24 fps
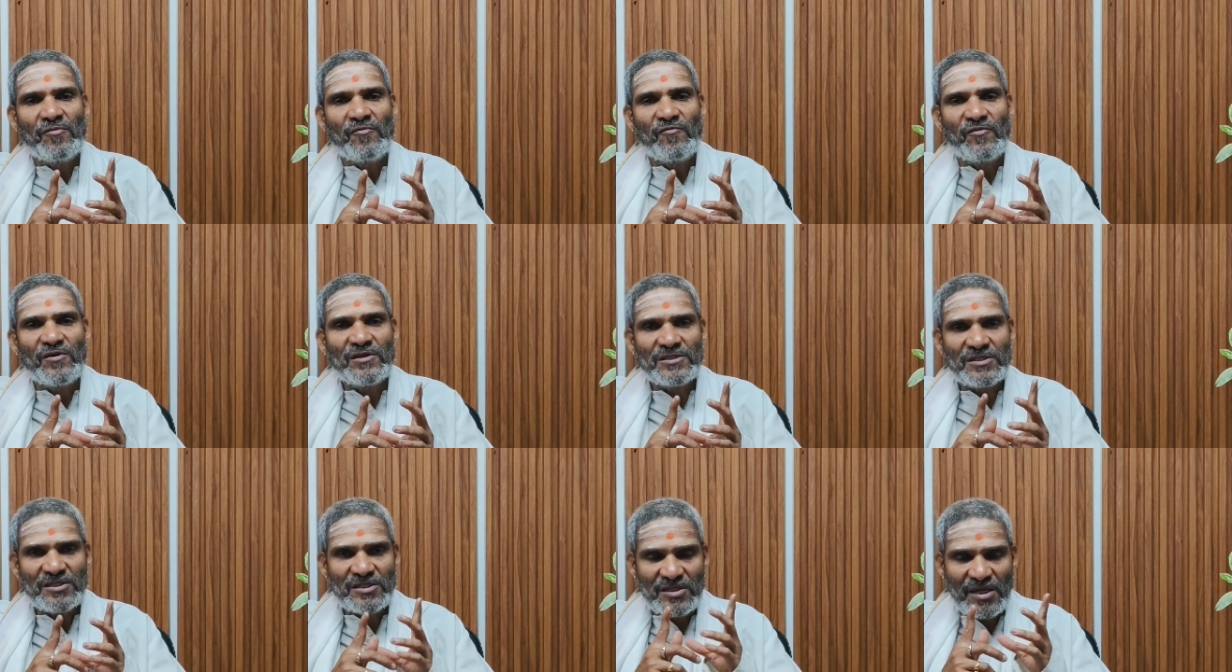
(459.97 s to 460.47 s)

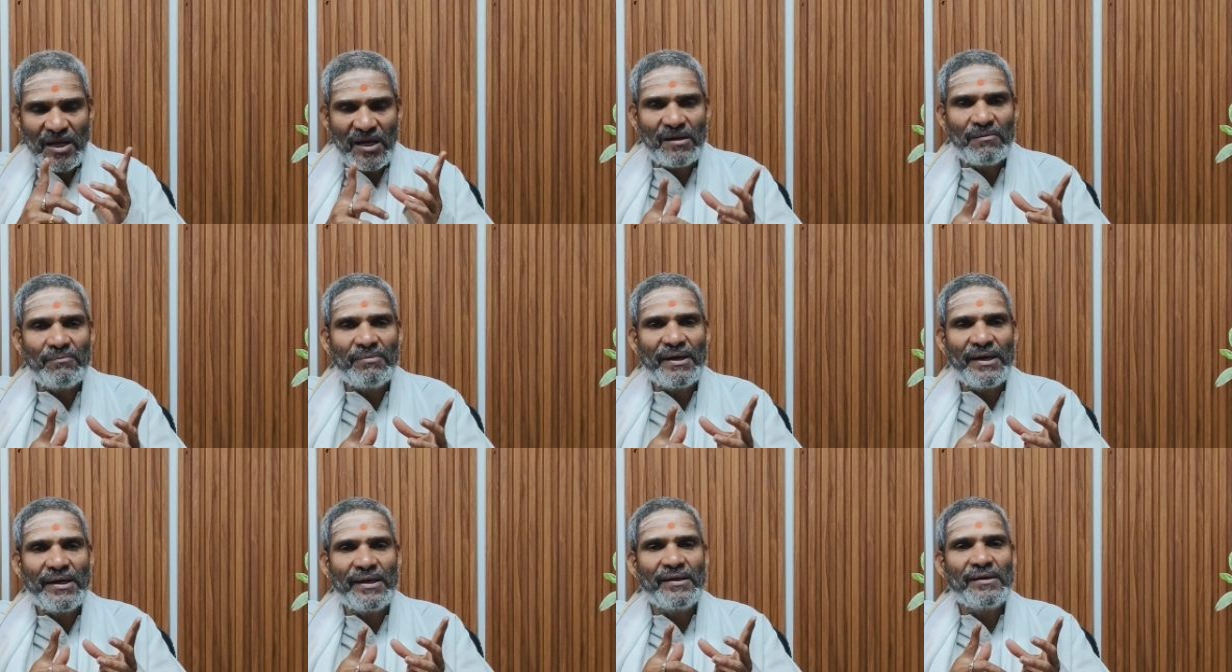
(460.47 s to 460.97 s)
was done
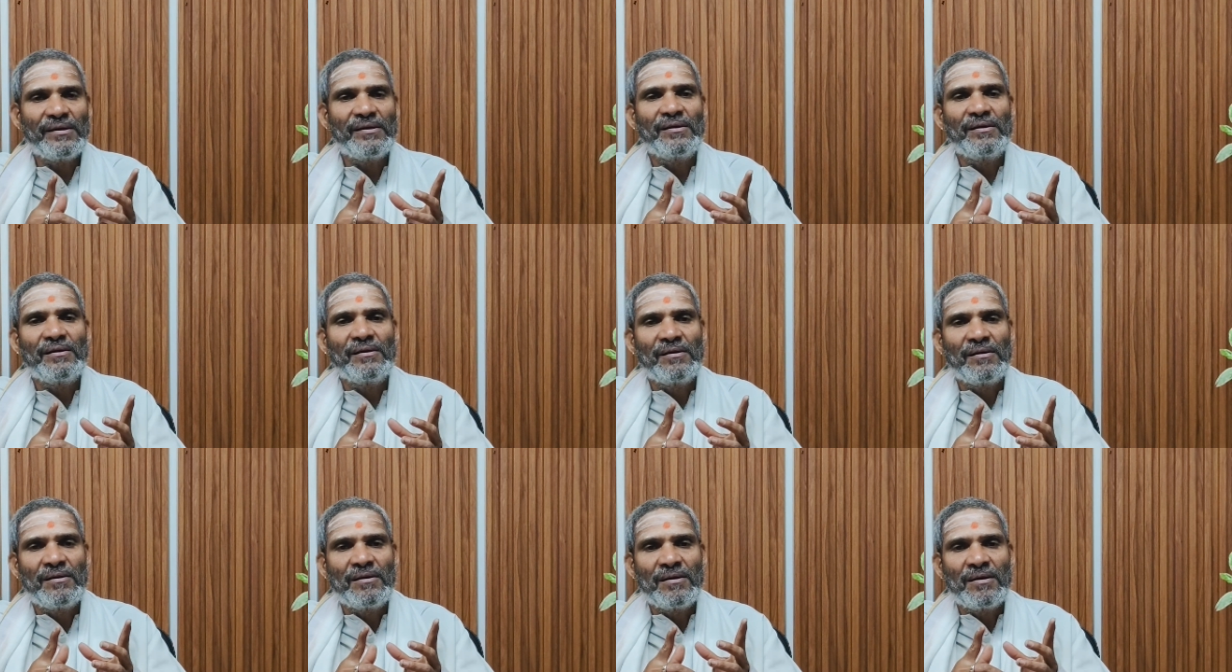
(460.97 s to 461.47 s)
by
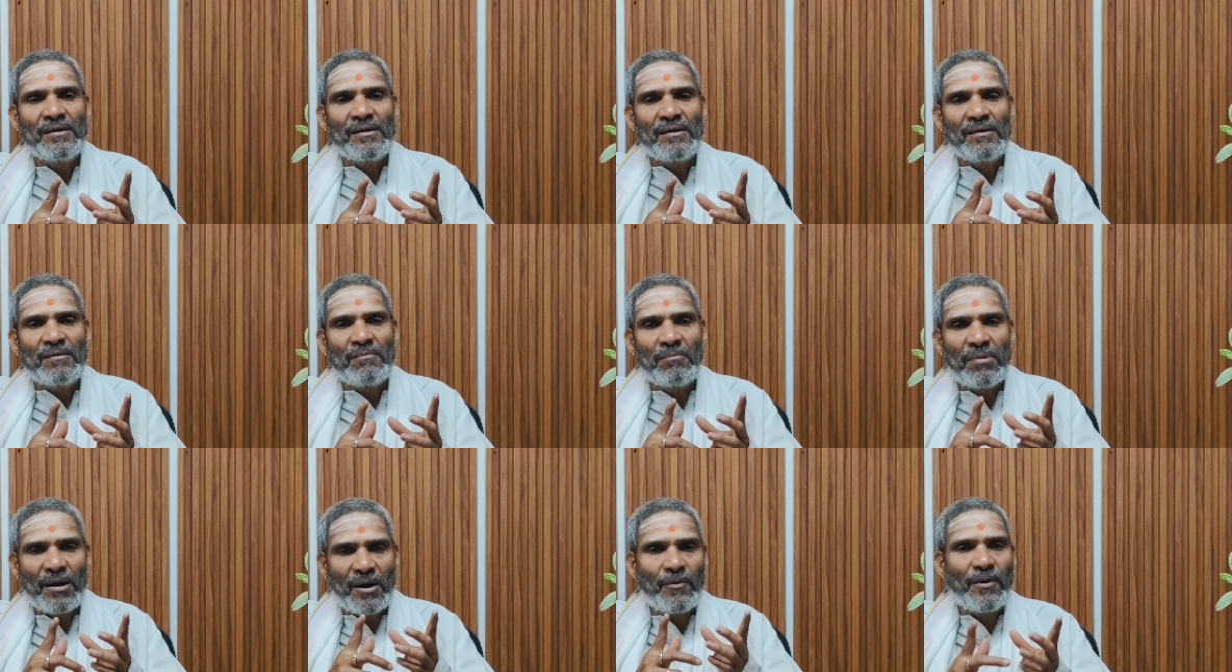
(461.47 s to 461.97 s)

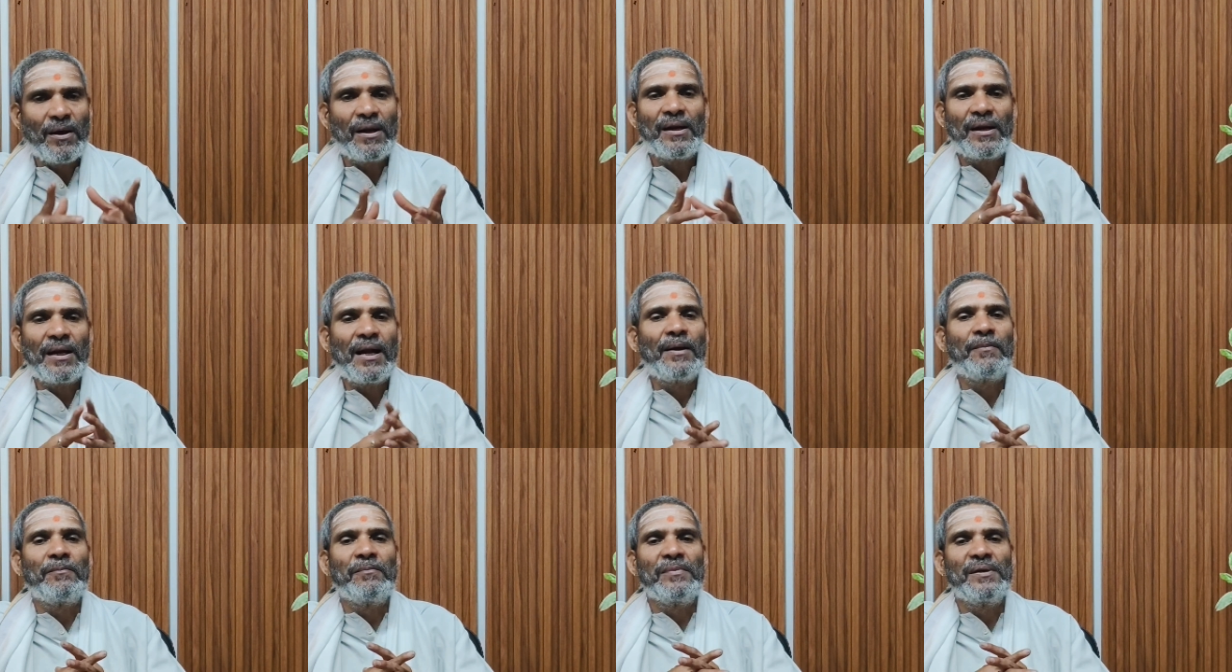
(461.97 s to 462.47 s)
Bhagavan
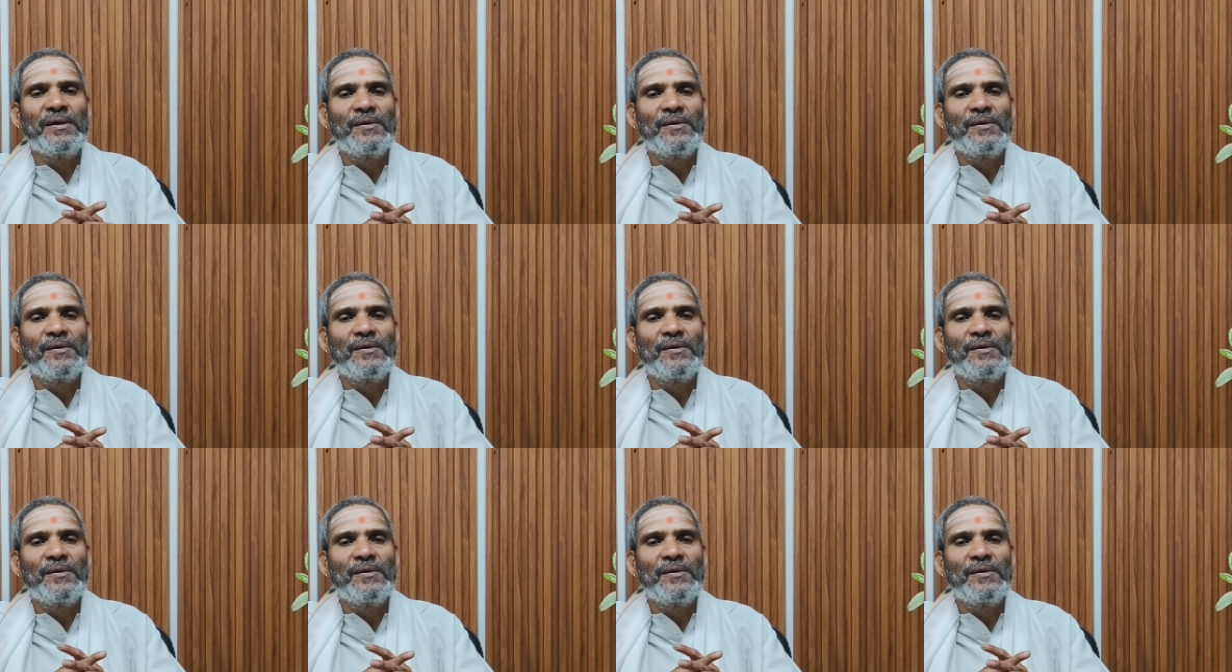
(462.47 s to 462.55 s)
Ram.